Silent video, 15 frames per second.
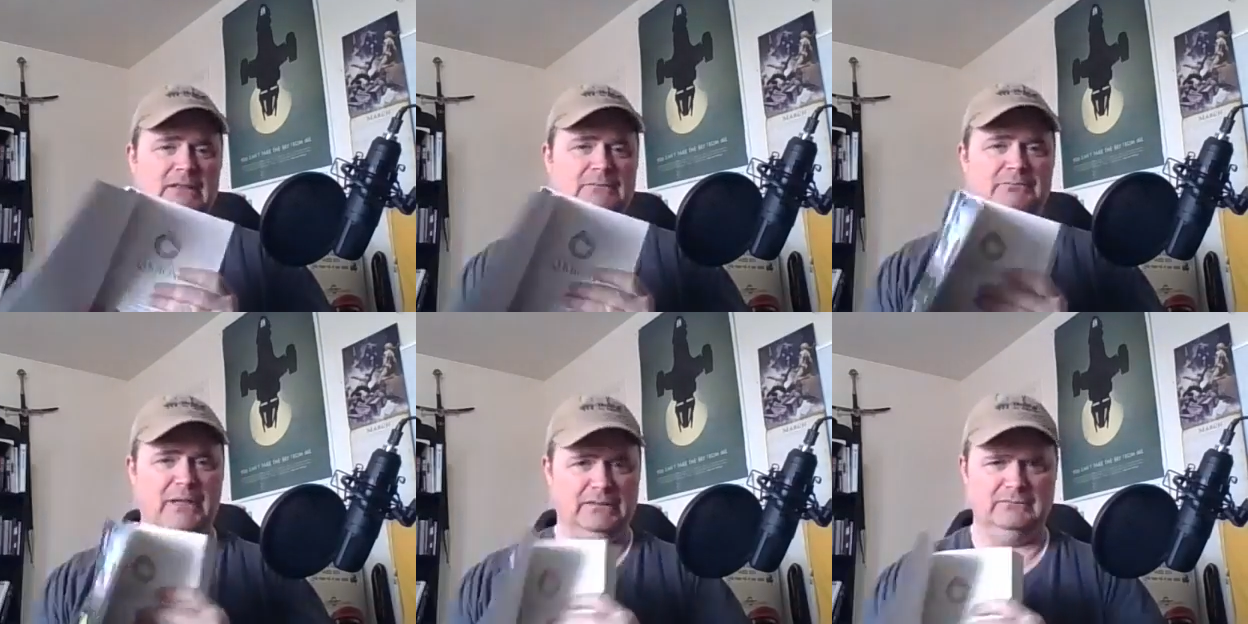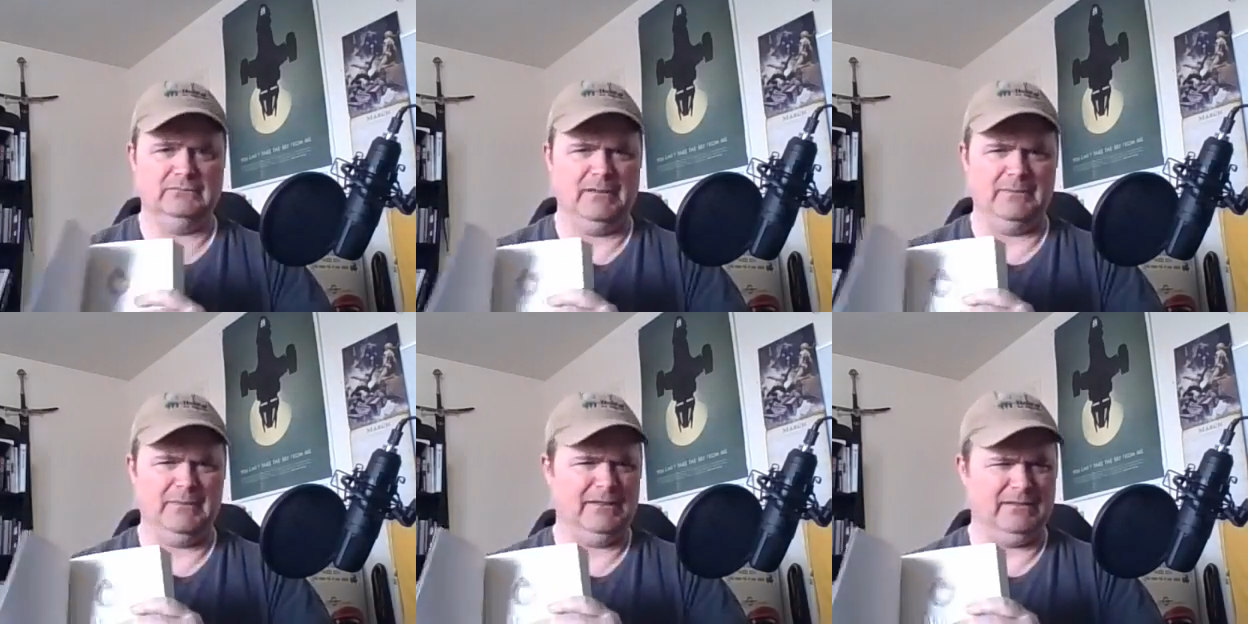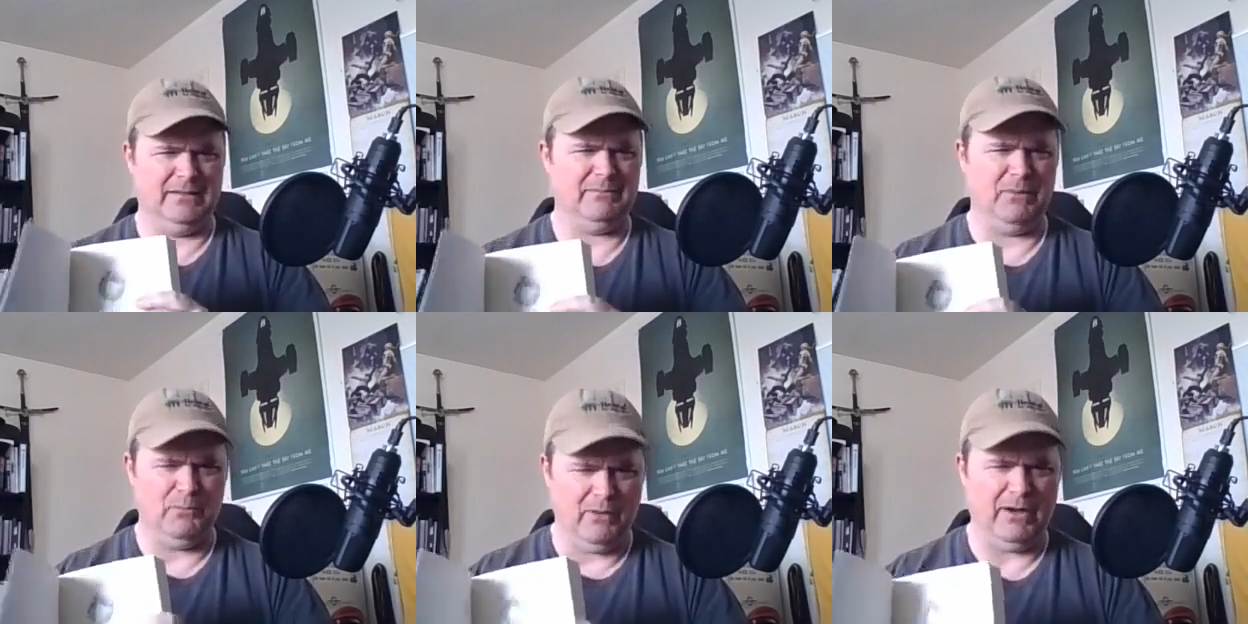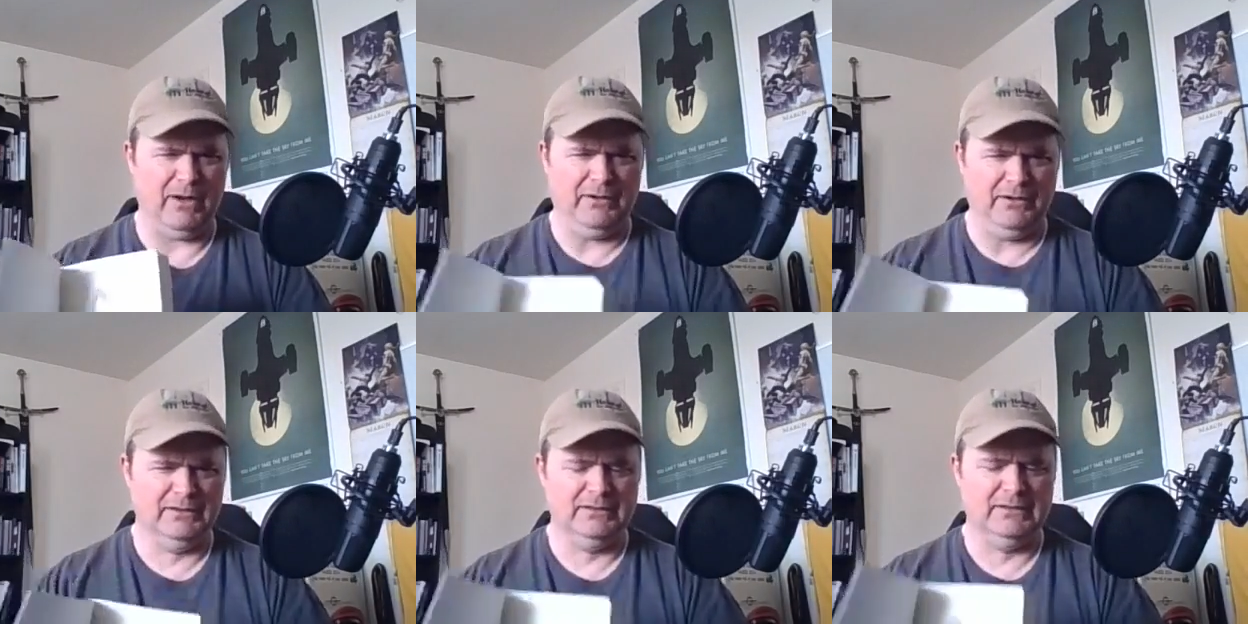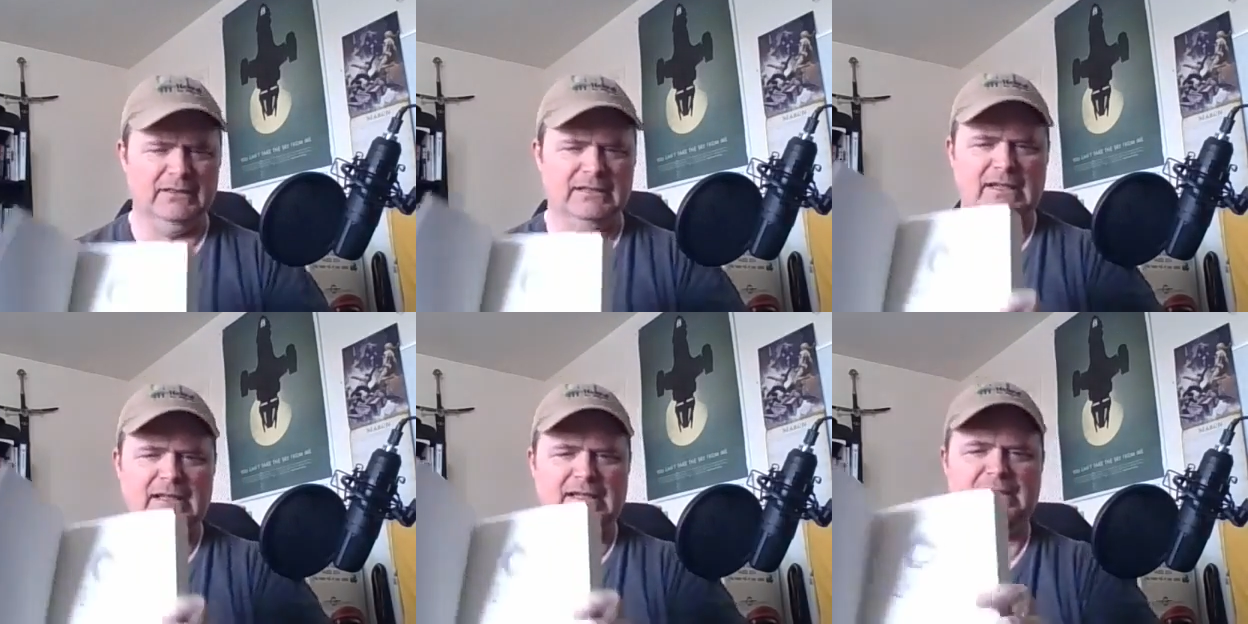but I mean, that'd be weird,
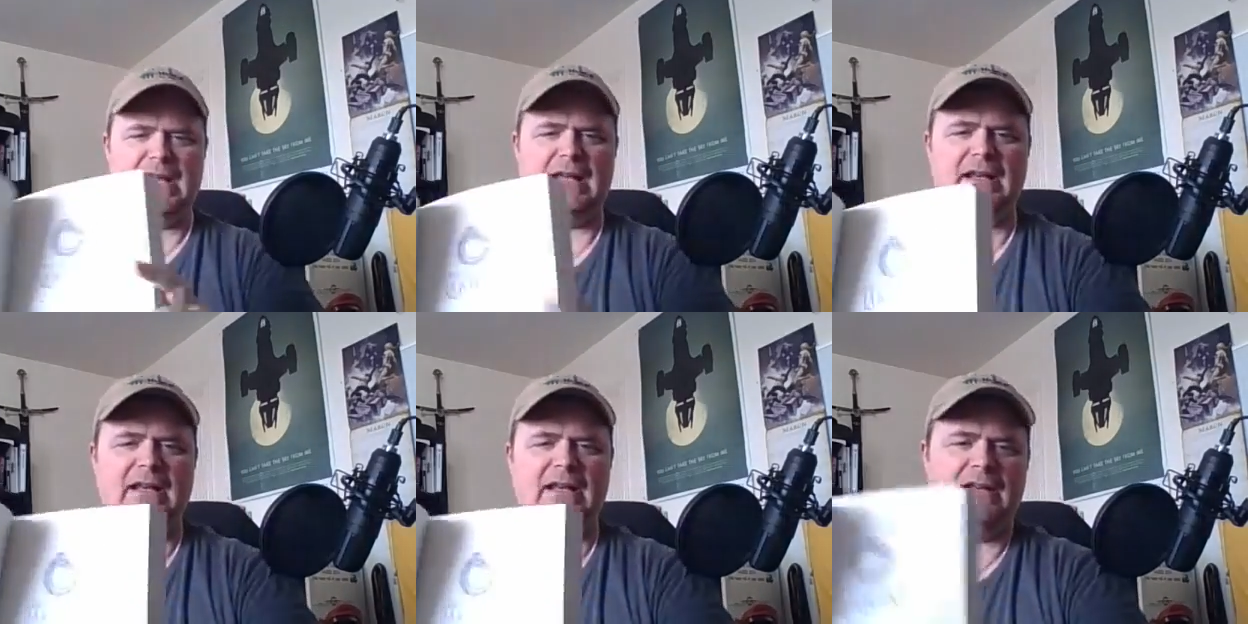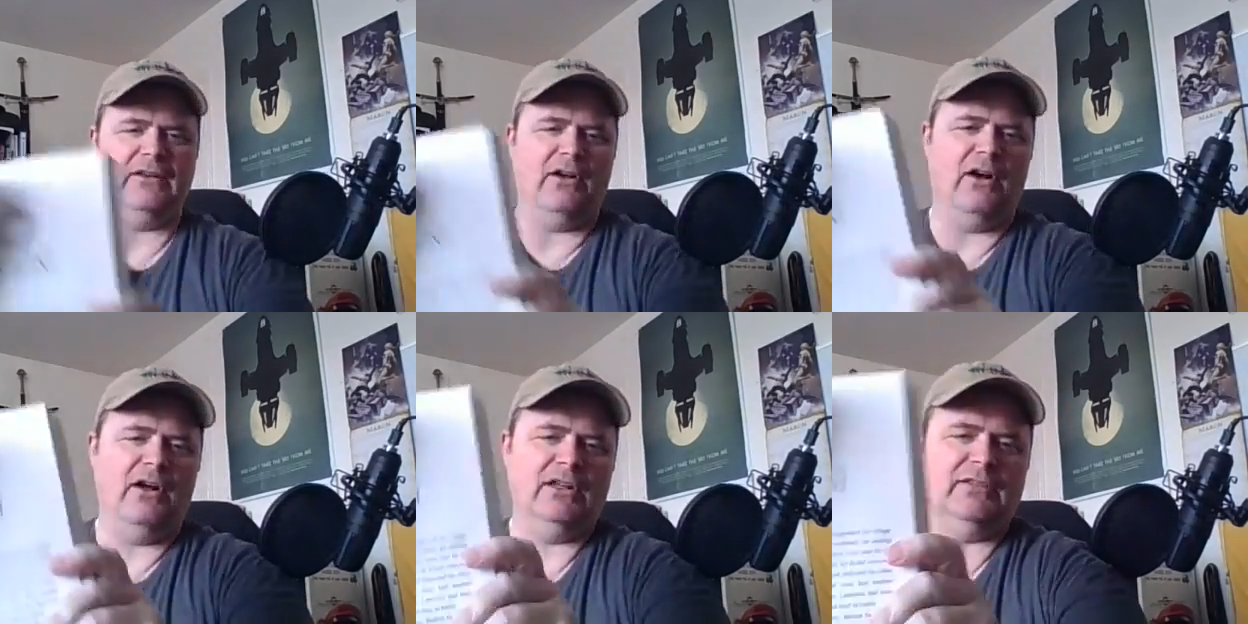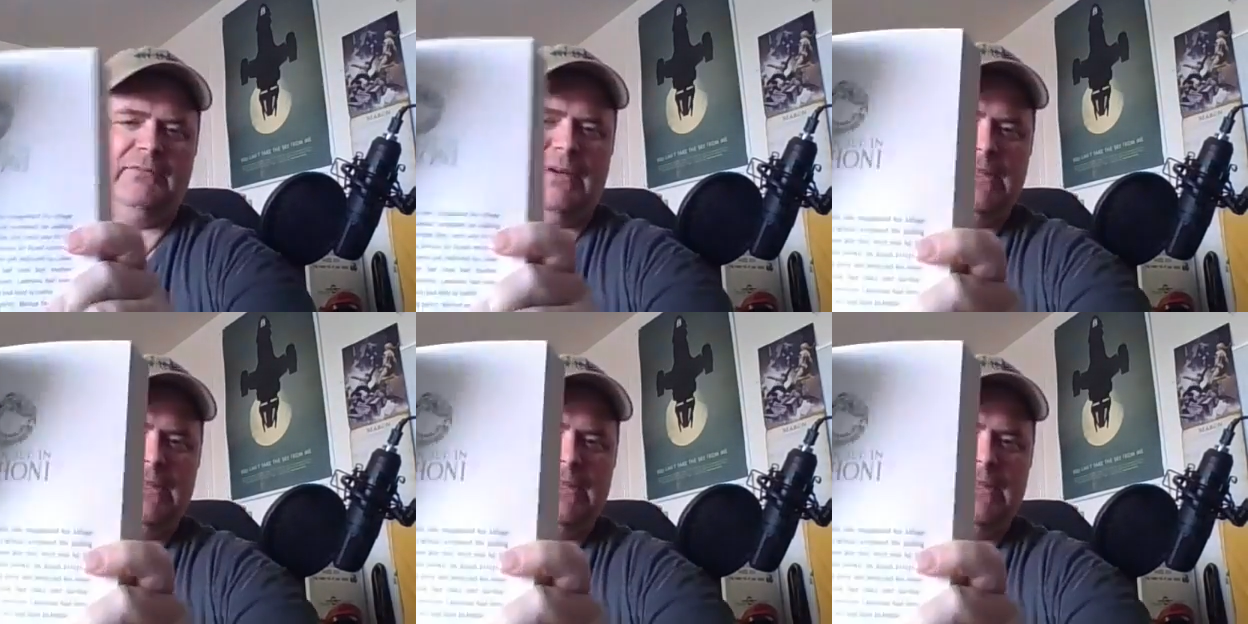is that in all of my